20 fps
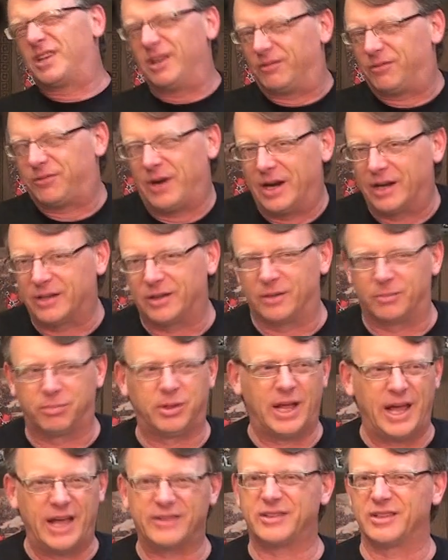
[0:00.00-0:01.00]
the kit frankly are
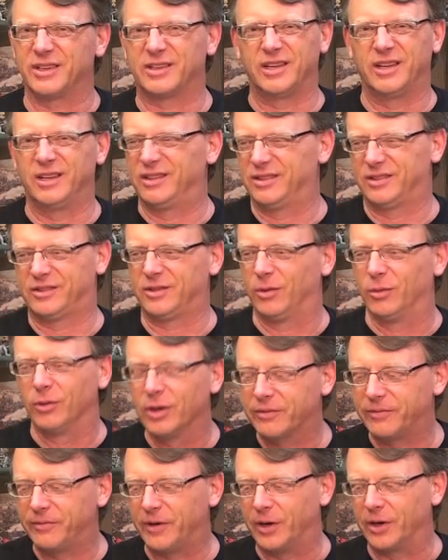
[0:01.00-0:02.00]
plastic, they just don't
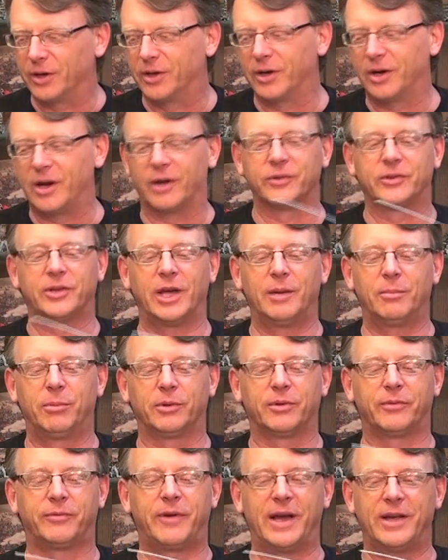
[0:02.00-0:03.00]
look very good. I was
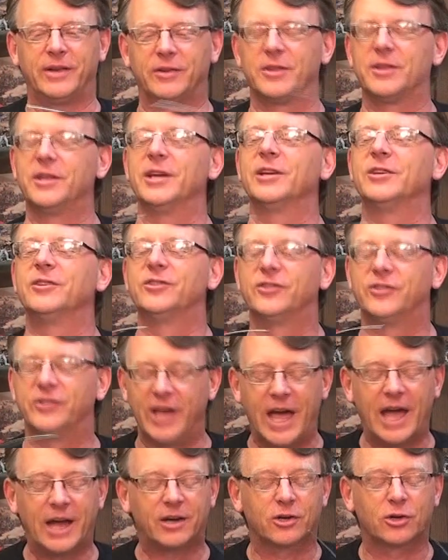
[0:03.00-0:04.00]
able to find the
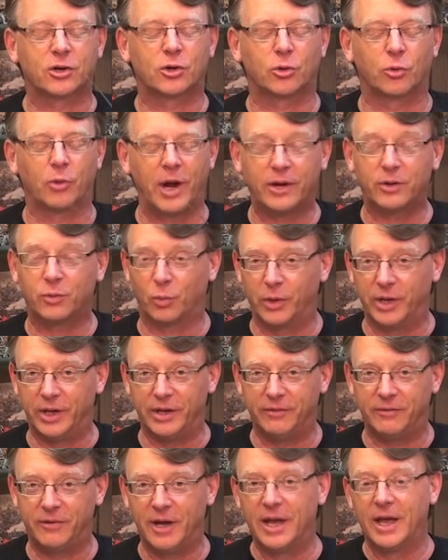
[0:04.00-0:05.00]
exact correct
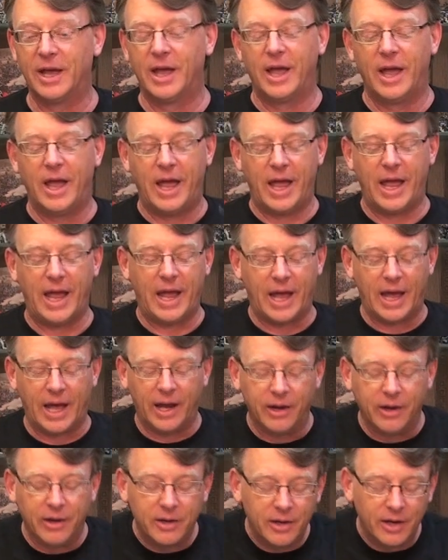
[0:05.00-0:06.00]
weave
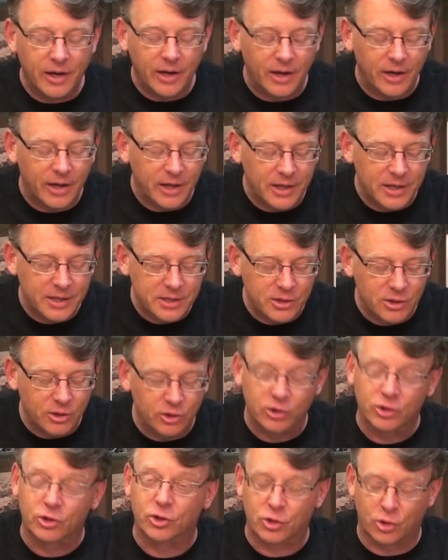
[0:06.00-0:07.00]
and
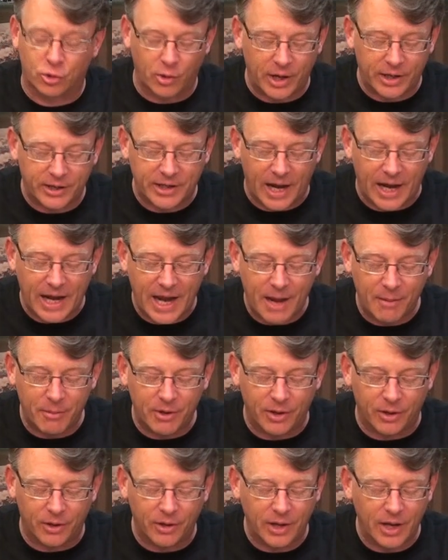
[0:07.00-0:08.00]
correct
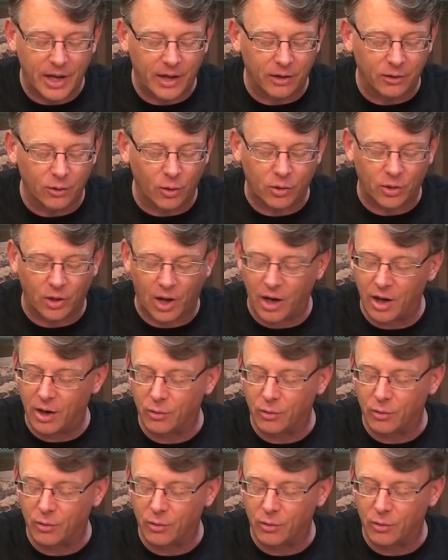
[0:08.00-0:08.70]
diameter at a local